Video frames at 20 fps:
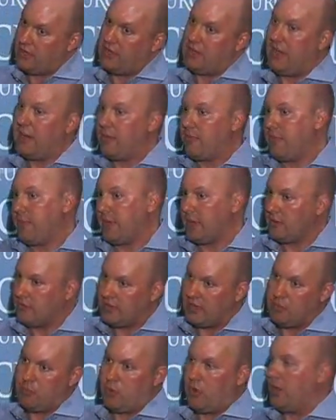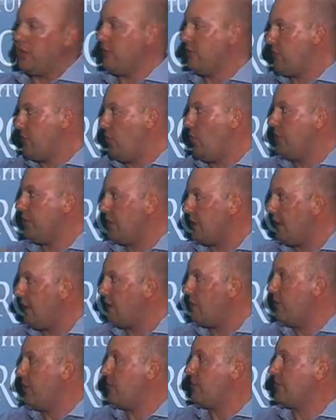and a lot of things get bought and sold, and a
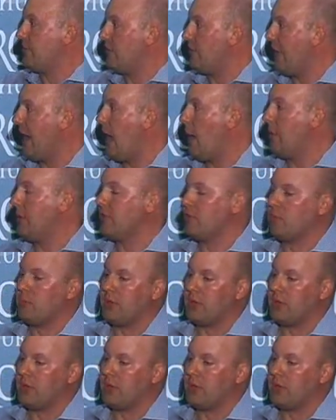lot of other stuff happens.